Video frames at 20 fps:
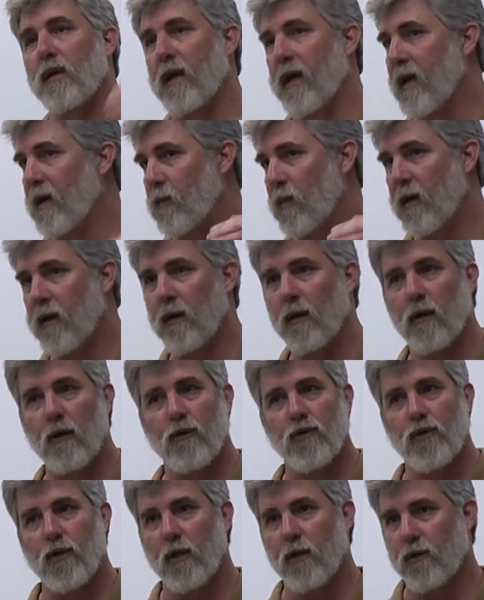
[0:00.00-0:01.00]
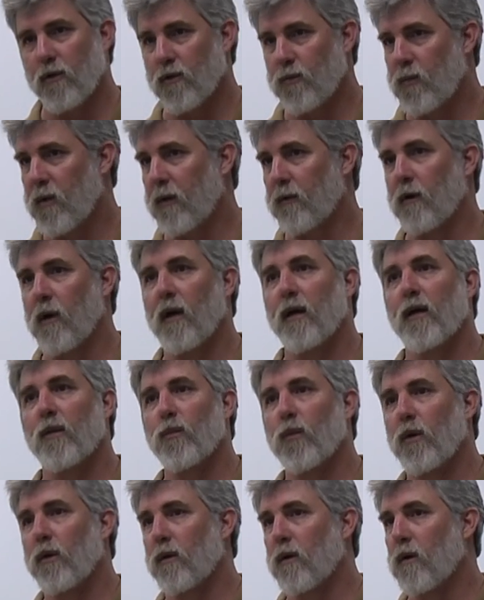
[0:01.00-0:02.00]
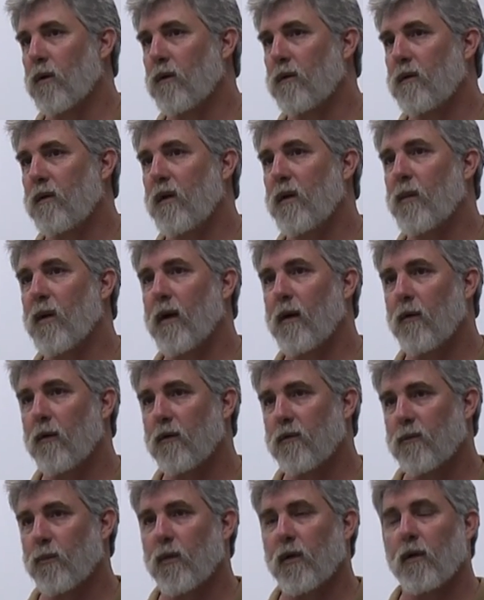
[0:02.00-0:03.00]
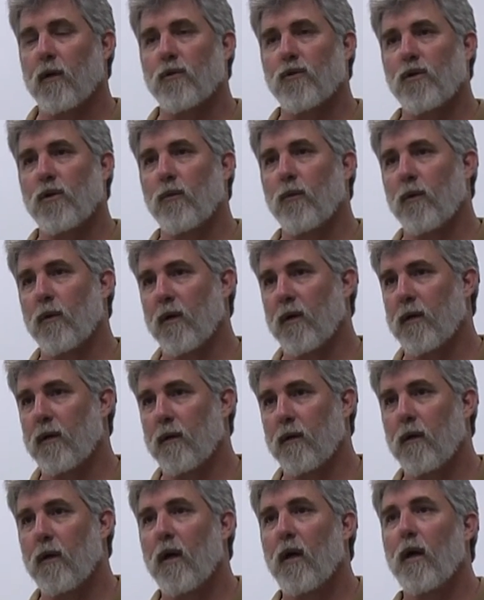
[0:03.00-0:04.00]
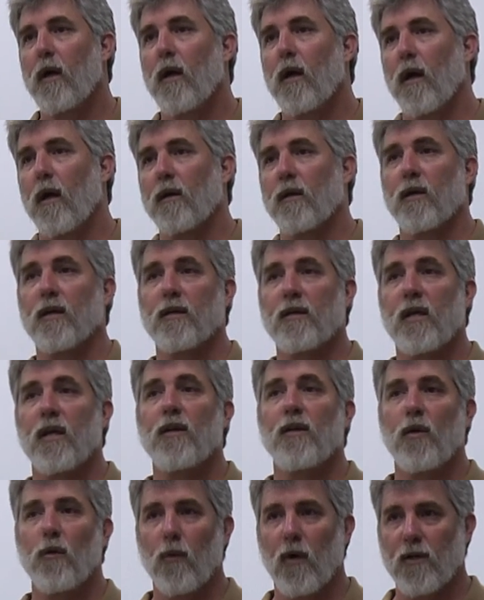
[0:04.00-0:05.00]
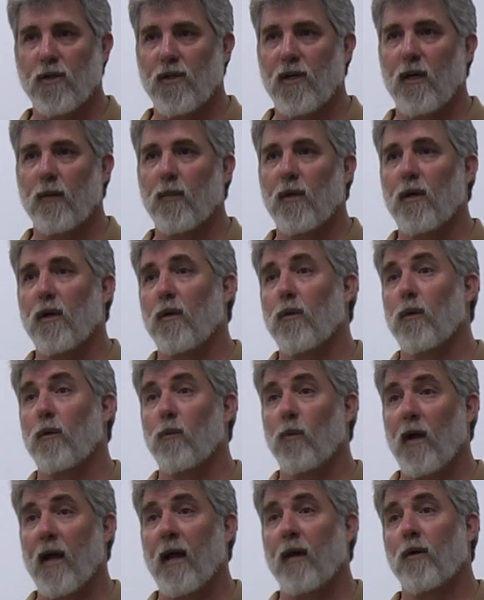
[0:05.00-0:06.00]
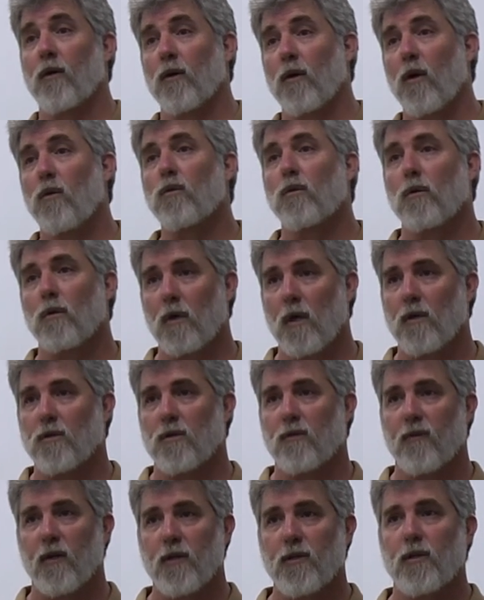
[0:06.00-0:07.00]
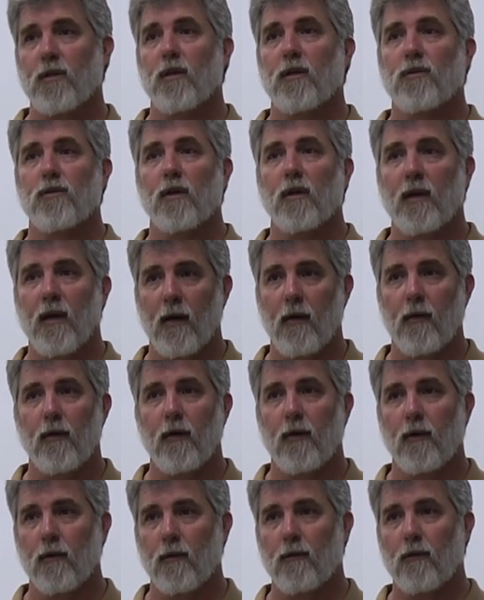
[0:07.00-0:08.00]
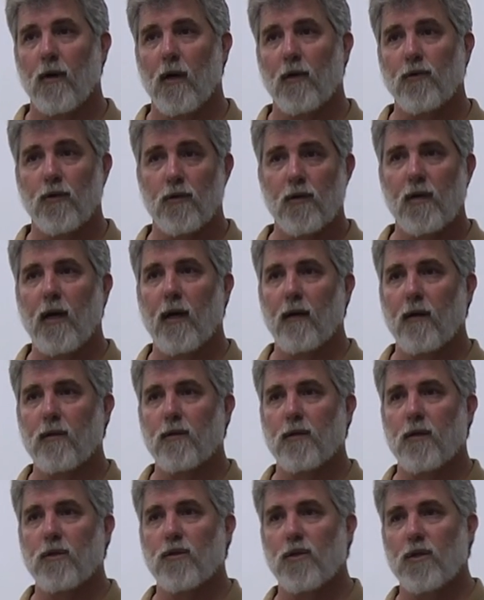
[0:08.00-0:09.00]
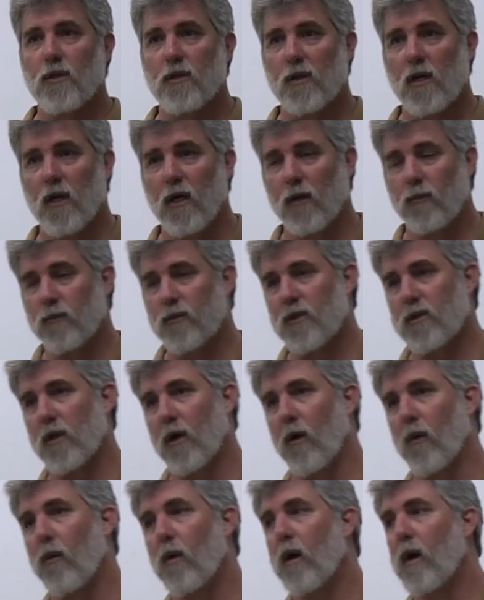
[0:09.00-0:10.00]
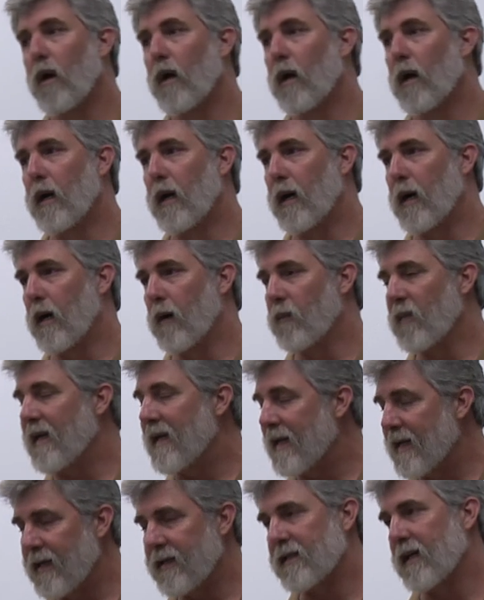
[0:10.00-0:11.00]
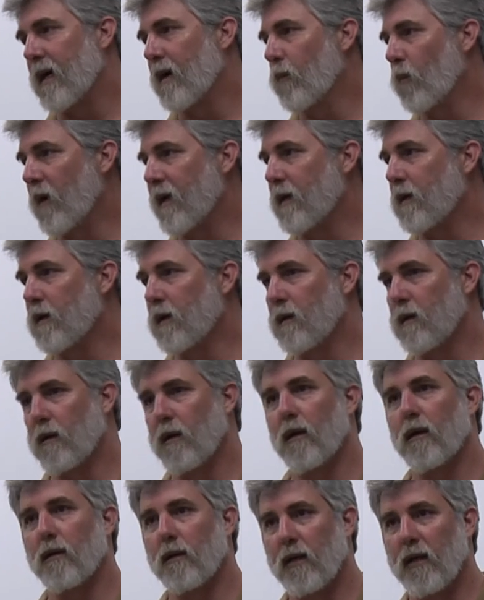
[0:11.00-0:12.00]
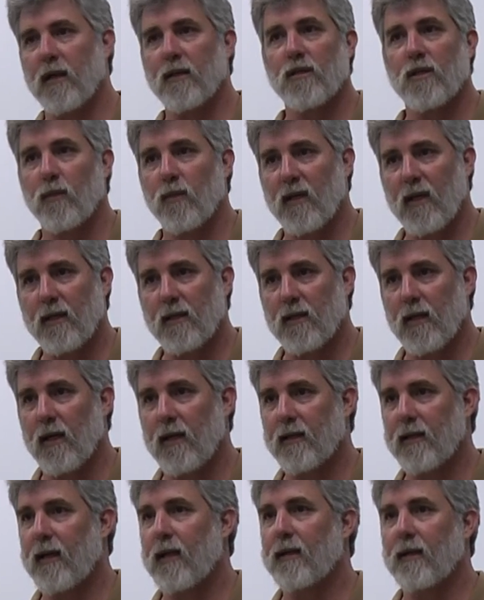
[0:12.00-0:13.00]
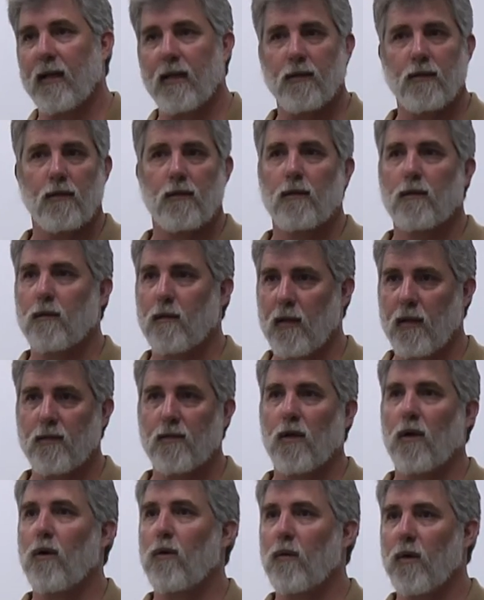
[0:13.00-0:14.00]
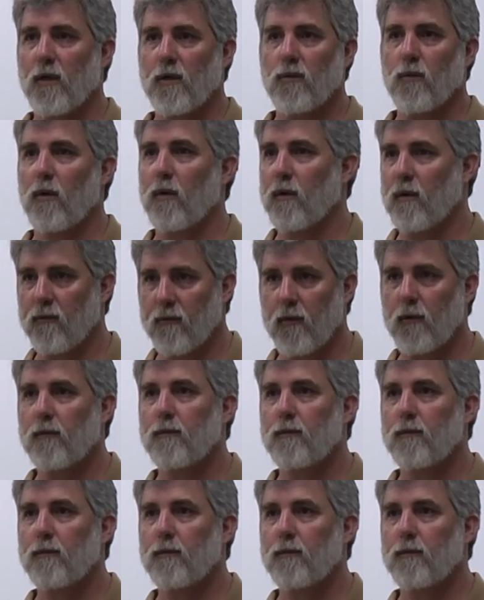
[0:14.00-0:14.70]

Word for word: came here and she could just pick right up with her Earth Team hours because she wanted to uh, continue what she had been doing at her local conservation district now and here in Rogers County since she's come. So um, anytime we can get some things like that, that's, that's always wonderful.